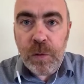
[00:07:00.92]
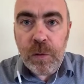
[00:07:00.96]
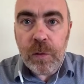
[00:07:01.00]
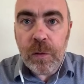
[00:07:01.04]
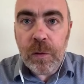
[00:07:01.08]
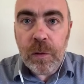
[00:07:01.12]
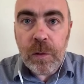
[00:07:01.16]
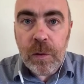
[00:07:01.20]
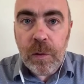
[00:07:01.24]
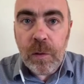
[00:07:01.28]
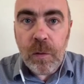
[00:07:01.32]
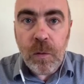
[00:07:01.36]
but
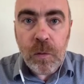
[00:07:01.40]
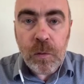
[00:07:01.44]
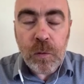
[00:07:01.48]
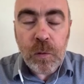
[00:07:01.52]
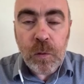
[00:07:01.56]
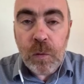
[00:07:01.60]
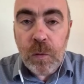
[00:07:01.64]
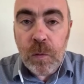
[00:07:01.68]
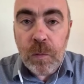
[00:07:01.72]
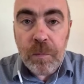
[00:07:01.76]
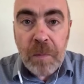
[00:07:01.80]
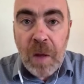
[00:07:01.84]

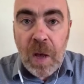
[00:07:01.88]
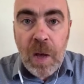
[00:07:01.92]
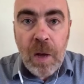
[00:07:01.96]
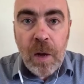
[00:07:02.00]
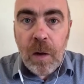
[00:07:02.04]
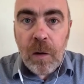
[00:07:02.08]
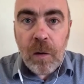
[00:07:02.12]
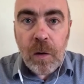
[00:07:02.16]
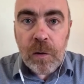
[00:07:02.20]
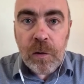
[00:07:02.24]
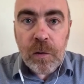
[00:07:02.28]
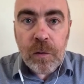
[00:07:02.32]
also
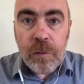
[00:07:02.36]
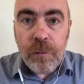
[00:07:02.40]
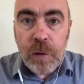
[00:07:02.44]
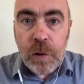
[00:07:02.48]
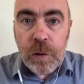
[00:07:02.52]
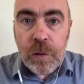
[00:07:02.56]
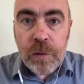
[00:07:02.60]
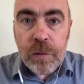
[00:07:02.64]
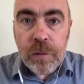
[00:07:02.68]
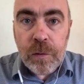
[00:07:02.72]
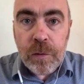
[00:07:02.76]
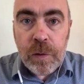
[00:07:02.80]
lots of
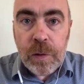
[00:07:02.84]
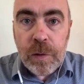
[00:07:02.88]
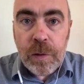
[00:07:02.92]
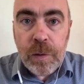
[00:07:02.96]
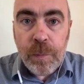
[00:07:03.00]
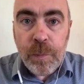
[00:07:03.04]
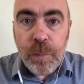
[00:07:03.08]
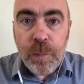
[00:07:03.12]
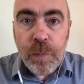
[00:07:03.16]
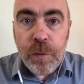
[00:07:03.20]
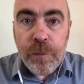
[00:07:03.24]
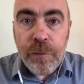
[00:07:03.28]

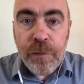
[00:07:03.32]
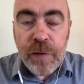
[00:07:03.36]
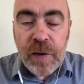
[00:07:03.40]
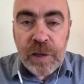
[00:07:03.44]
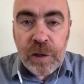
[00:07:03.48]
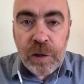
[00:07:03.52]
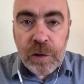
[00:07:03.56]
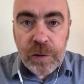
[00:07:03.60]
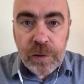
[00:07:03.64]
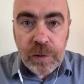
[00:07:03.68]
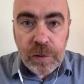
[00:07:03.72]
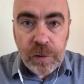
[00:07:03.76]
other
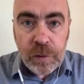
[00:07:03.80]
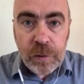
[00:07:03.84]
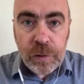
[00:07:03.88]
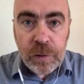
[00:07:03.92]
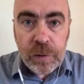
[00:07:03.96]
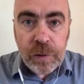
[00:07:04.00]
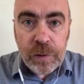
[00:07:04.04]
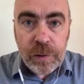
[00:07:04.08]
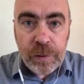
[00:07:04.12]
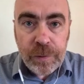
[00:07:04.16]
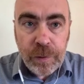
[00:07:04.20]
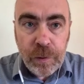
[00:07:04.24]

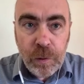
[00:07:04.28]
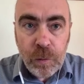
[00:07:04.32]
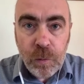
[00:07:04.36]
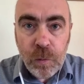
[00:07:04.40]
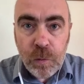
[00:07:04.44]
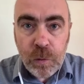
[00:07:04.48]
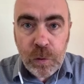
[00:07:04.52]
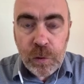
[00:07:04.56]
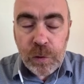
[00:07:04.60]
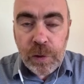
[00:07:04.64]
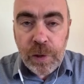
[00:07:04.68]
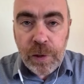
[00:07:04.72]
professions
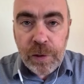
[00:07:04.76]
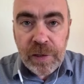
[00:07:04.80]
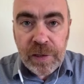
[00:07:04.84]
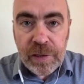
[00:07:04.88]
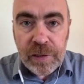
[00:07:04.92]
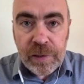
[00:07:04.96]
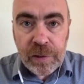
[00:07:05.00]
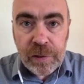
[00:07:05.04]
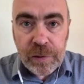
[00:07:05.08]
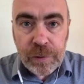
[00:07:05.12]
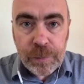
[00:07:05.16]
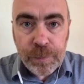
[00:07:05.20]
or
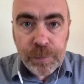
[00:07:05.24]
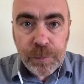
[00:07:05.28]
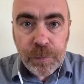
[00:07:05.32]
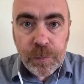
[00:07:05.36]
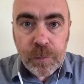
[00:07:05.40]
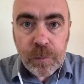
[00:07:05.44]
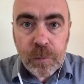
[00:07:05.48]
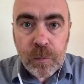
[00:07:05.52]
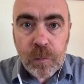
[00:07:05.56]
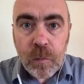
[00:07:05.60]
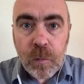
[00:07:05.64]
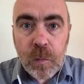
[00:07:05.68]
studies
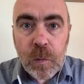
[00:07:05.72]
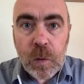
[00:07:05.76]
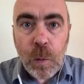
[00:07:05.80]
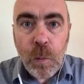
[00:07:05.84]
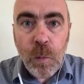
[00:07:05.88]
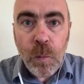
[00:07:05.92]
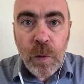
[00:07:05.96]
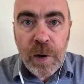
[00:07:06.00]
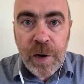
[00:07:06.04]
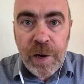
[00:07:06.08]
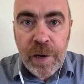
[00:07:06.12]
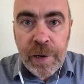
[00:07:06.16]

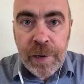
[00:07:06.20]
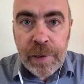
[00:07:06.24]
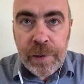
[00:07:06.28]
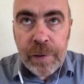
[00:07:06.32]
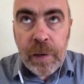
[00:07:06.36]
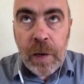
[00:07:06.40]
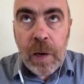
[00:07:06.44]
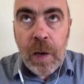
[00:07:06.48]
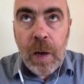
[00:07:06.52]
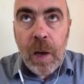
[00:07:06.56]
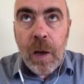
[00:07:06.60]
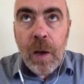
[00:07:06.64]

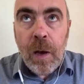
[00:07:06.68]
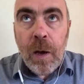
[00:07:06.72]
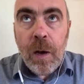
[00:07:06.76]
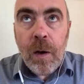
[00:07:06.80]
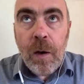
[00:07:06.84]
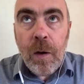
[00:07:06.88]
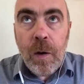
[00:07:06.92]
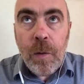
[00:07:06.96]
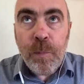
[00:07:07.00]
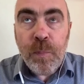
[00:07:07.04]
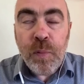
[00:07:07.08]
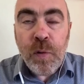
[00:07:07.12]
where
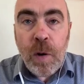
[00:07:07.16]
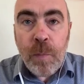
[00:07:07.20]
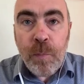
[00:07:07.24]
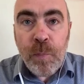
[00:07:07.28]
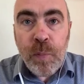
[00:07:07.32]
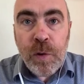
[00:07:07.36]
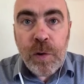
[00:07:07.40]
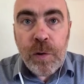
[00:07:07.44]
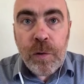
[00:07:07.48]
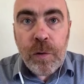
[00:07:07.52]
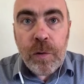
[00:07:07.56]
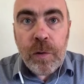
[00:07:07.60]

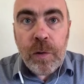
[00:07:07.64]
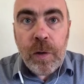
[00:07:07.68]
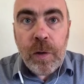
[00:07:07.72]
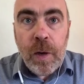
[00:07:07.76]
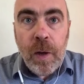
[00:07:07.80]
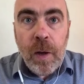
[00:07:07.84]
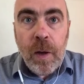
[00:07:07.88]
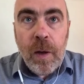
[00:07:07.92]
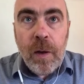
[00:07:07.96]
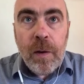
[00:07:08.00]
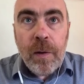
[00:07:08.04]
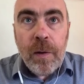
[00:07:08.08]
proper